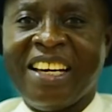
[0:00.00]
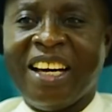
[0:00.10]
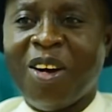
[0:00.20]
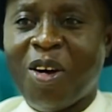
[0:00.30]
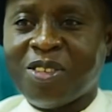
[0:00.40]
the
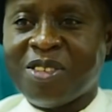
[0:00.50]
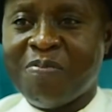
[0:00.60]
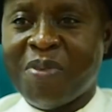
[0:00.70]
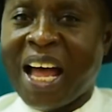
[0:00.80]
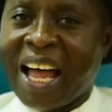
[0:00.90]

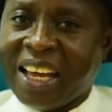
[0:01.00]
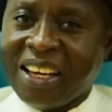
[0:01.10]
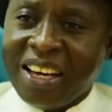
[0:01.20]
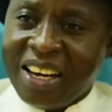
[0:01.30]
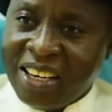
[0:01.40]
north by
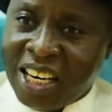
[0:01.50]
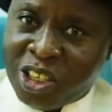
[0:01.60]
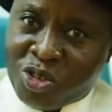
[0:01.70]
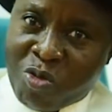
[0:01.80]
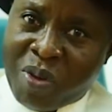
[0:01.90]
the
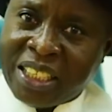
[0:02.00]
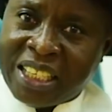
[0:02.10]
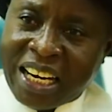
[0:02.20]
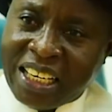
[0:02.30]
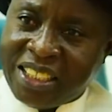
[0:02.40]

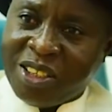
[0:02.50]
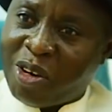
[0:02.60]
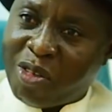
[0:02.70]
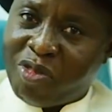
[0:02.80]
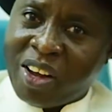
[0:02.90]
instrumentality
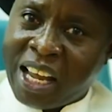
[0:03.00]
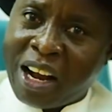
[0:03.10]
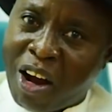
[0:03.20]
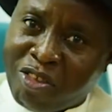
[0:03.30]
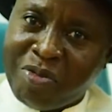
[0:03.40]
of
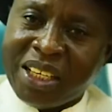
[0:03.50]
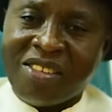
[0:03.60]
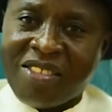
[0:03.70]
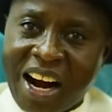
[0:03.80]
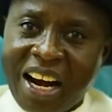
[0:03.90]
government.
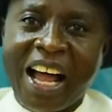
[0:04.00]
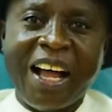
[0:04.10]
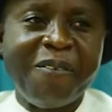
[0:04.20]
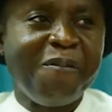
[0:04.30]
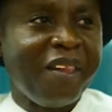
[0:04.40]
Rather,
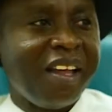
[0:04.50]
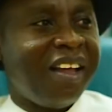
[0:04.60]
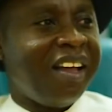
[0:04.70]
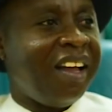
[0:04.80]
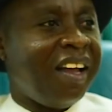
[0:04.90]

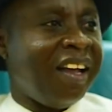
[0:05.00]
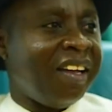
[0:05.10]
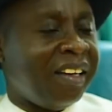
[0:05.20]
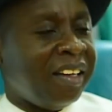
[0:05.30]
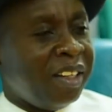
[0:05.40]

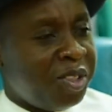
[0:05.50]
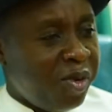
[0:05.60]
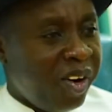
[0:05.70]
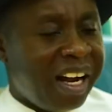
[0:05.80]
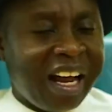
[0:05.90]

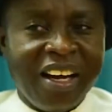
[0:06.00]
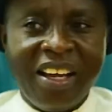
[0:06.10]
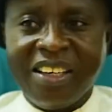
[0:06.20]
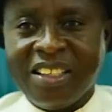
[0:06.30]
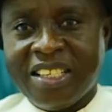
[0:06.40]

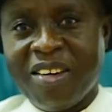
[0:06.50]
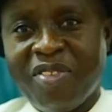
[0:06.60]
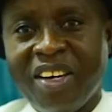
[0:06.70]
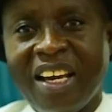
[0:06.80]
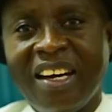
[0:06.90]
historically, it is
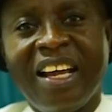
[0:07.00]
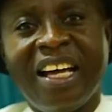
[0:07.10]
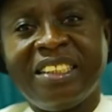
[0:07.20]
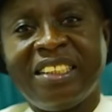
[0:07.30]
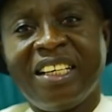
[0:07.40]
evident
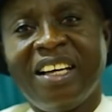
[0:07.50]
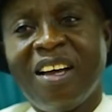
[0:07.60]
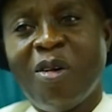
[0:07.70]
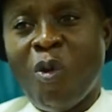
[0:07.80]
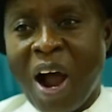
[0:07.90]
that
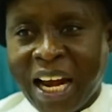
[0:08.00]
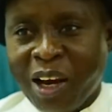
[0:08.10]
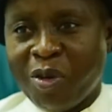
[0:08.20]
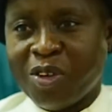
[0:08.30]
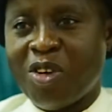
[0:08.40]
while
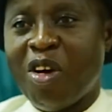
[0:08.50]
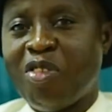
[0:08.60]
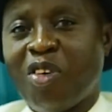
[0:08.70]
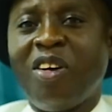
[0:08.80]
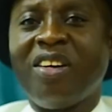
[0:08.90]
he was
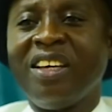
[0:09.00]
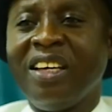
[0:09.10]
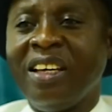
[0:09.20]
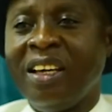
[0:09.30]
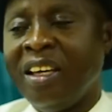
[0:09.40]
governor,
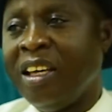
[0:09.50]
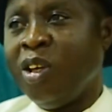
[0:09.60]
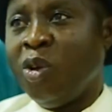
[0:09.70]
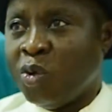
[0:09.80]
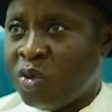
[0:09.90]
he
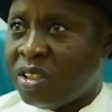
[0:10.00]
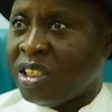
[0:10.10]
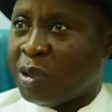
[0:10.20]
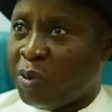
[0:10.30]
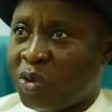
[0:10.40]
used
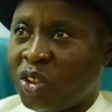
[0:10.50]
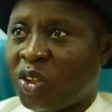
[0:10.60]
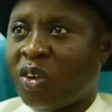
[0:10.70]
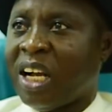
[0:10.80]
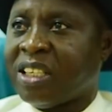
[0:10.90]
his
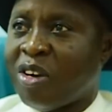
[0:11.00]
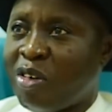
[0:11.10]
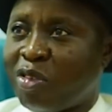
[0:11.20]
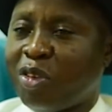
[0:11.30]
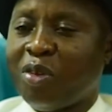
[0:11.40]
position as
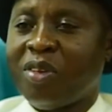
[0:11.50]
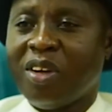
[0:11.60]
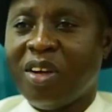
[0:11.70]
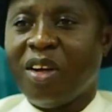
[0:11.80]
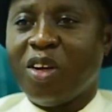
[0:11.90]
governor
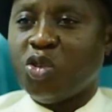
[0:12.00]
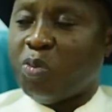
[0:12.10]
to